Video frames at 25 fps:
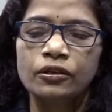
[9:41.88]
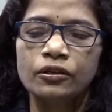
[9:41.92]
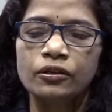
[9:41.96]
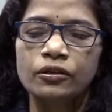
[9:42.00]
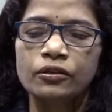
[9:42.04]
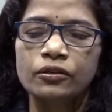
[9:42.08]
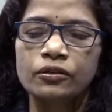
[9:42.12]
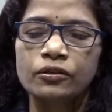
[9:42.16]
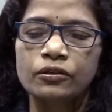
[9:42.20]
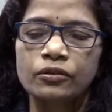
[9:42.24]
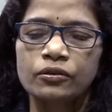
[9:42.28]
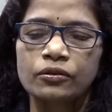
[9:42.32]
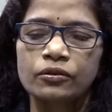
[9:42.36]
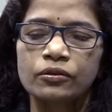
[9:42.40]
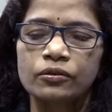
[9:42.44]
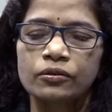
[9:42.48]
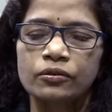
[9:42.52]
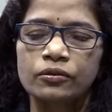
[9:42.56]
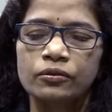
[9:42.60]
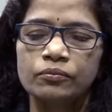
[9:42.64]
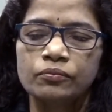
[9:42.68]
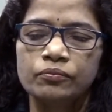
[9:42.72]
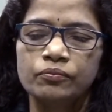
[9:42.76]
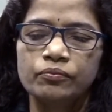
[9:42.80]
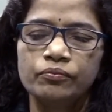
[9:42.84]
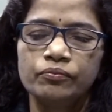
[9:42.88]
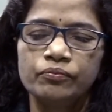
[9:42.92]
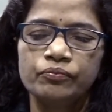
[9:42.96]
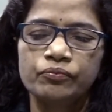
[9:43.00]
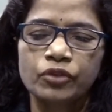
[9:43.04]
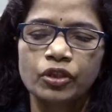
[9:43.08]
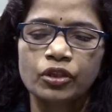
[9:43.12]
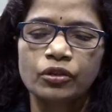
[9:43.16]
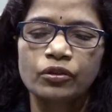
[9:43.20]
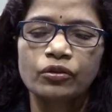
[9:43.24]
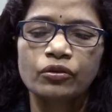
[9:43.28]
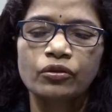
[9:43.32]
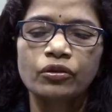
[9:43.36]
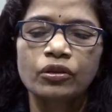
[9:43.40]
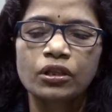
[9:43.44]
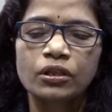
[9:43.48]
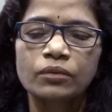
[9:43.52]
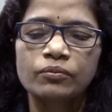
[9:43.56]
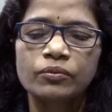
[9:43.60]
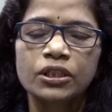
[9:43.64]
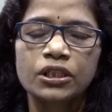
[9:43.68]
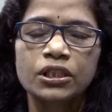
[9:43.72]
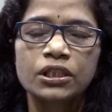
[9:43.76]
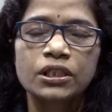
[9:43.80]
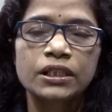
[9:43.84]
So role of
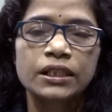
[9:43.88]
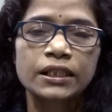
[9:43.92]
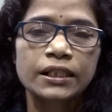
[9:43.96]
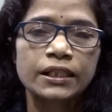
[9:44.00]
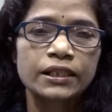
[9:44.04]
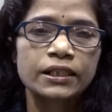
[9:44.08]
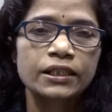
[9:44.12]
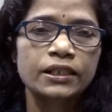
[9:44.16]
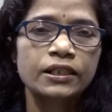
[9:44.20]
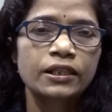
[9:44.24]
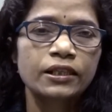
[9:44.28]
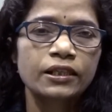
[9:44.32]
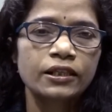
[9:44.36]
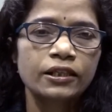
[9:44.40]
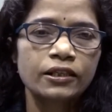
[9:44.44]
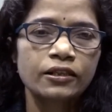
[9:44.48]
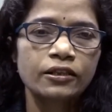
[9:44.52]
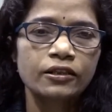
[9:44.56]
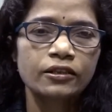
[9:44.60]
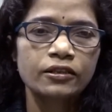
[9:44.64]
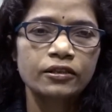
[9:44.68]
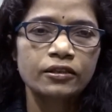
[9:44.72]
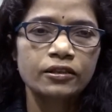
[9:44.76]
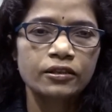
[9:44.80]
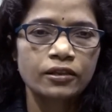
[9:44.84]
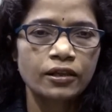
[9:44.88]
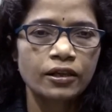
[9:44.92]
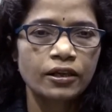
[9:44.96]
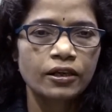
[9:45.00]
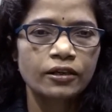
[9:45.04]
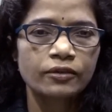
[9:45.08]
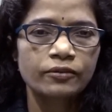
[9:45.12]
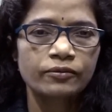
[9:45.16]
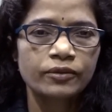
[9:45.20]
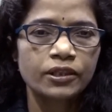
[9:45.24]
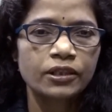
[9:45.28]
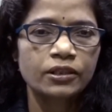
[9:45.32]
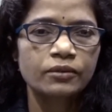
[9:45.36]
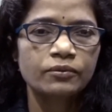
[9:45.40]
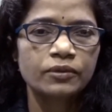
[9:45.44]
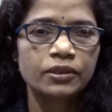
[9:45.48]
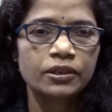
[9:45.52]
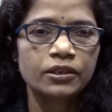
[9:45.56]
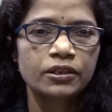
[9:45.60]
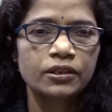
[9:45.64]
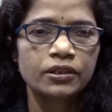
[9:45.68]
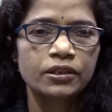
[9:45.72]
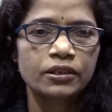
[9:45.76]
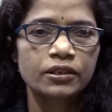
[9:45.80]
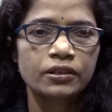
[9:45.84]
these traditional healers are
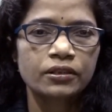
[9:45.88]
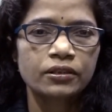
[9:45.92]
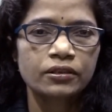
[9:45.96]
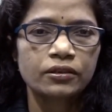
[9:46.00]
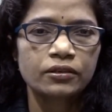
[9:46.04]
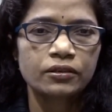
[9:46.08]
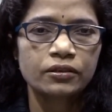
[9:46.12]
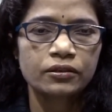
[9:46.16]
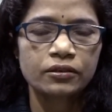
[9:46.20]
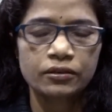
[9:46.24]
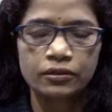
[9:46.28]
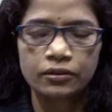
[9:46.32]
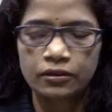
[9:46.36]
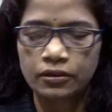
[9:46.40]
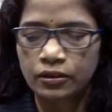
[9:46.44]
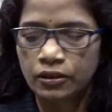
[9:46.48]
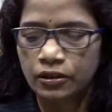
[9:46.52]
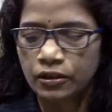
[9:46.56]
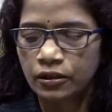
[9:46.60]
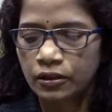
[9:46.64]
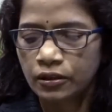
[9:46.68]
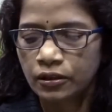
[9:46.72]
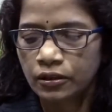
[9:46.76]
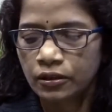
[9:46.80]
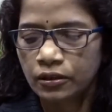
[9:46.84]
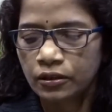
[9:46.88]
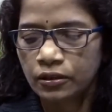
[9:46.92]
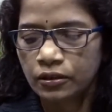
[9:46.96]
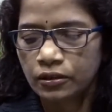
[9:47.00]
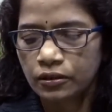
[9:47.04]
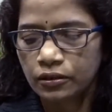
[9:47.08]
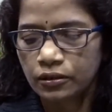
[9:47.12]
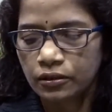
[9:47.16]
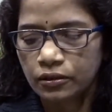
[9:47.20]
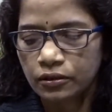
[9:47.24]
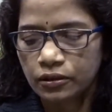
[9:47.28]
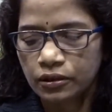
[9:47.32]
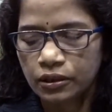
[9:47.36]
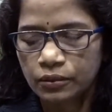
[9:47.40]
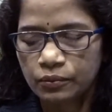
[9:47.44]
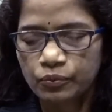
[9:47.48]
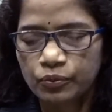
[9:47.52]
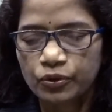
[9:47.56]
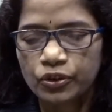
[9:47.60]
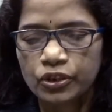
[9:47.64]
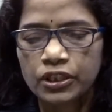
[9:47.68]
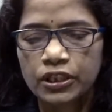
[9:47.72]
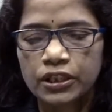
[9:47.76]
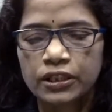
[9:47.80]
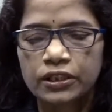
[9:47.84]
very
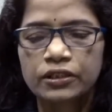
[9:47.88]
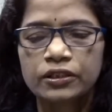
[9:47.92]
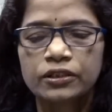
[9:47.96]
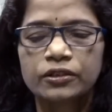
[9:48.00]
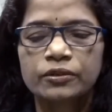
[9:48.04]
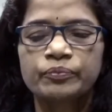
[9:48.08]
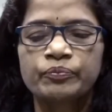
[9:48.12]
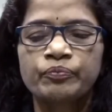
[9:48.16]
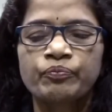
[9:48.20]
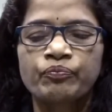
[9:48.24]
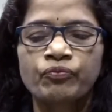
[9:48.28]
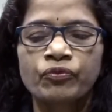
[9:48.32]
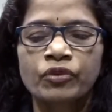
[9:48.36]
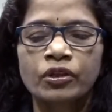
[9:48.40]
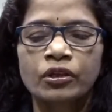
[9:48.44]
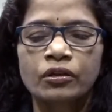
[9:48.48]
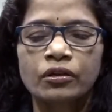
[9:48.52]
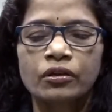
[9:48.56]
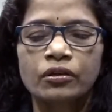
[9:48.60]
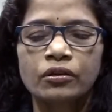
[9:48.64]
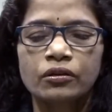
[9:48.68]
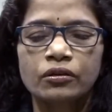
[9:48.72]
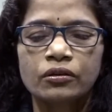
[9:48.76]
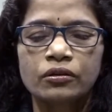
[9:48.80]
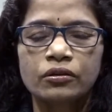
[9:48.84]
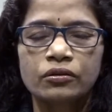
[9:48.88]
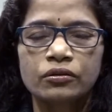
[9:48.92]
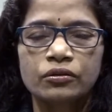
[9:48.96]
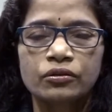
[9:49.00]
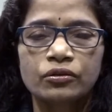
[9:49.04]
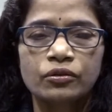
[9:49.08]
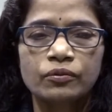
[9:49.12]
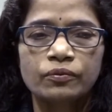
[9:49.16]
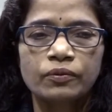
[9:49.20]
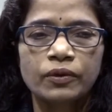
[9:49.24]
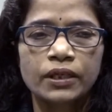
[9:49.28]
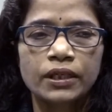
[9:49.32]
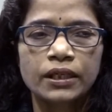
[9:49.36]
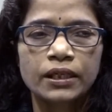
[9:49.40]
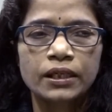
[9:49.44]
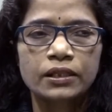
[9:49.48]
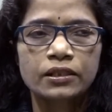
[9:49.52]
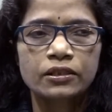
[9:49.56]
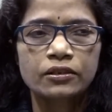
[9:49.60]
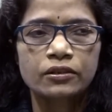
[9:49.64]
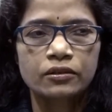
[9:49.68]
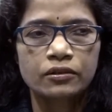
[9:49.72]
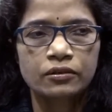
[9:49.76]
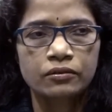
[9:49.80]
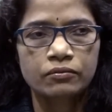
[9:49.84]
important so far
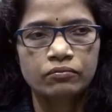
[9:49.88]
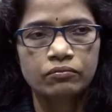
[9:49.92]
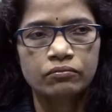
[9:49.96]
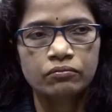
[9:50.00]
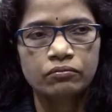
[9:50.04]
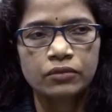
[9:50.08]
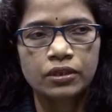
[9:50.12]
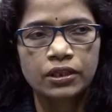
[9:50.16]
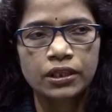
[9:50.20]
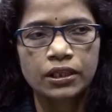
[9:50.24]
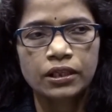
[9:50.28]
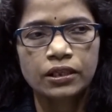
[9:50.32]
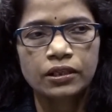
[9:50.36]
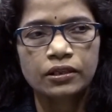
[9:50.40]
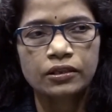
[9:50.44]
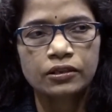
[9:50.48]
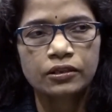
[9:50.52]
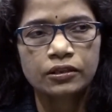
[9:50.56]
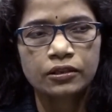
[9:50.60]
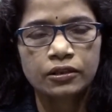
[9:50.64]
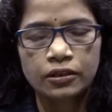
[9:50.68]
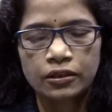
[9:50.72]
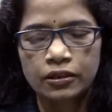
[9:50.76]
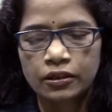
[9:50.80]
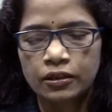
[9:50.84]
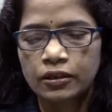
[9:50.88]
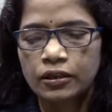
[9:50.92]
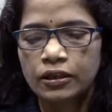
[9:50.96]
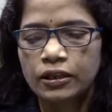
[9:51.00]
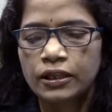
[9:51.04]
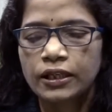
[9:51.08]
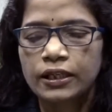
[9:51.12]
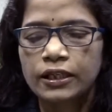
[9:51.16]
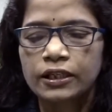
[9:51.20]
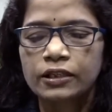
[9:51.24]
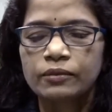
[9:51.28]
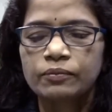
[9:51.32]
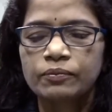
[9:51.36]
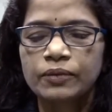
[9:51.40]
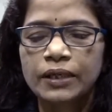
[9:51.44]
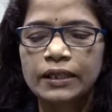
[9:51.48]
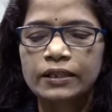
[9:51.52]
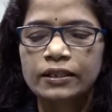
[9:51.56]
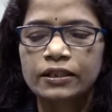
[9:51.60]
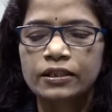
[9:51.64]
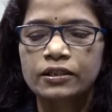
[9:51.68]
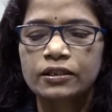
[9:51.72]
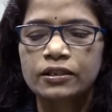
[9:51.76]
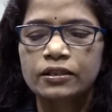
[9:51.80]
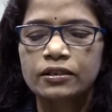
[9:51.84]
as their health
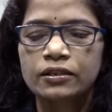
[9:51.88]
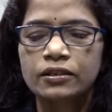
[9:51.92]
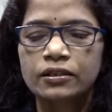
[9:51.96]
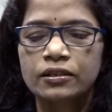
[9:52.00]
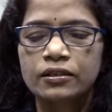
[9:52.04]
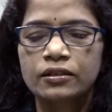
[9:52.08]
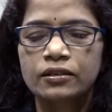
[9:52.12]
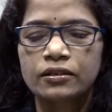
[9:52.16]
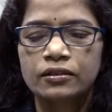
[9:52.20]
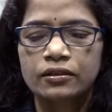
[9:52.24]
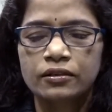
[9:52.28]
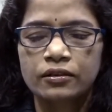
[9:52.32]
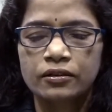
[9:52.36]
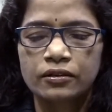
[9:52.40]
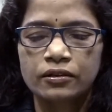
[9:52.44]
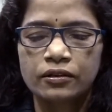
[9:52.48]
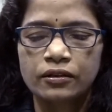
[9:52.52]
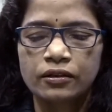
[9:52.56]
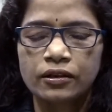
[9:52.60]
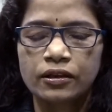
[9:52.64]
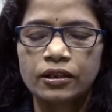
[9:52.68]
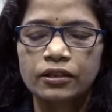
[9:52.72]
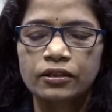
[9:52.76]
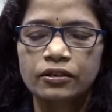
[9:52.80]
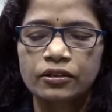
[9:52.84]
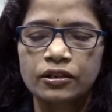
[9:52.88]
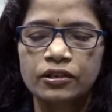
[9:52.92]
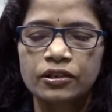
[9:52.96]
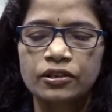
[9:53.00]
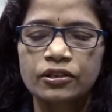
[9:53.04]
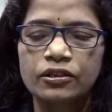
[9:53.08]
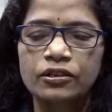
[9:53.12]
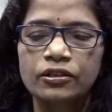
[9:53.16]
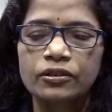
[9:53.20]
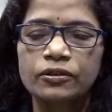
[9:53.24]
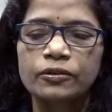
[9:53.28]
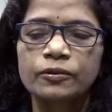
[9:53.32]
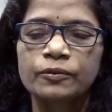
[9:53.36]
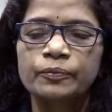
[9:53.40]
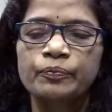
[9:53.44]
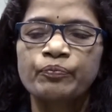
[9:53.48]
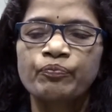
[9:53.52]
practices are concerned.